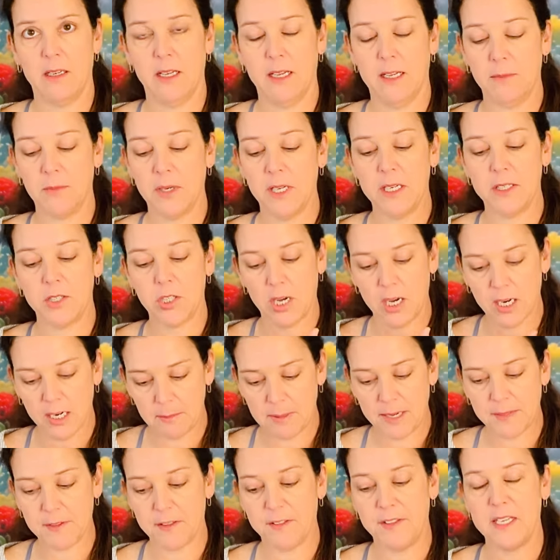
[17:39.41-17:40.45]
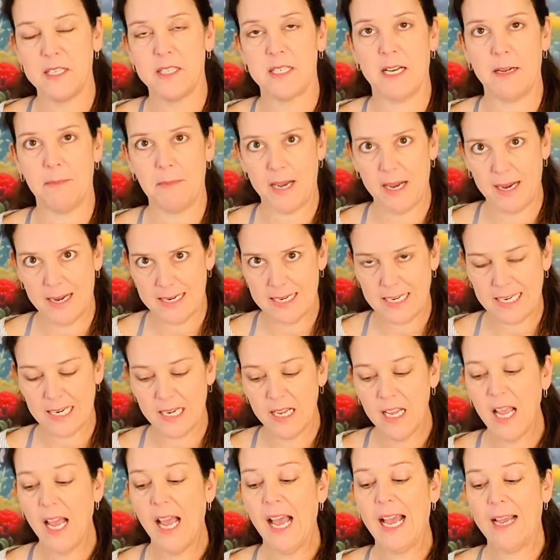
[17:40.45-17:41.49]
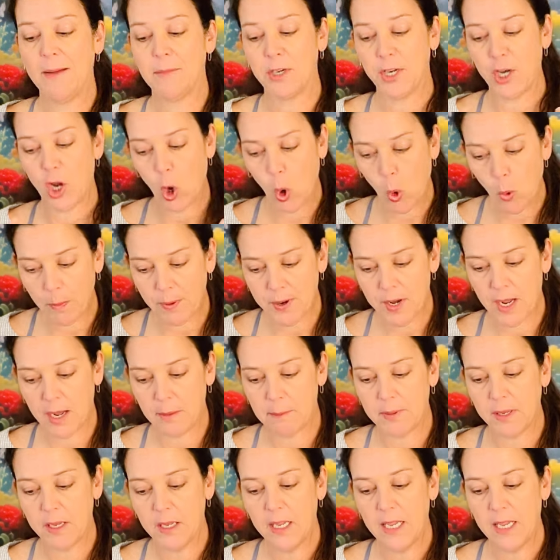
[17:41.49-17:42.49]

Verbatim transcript: I'm going to talk about the things that I'm hiding. I'm going to open up.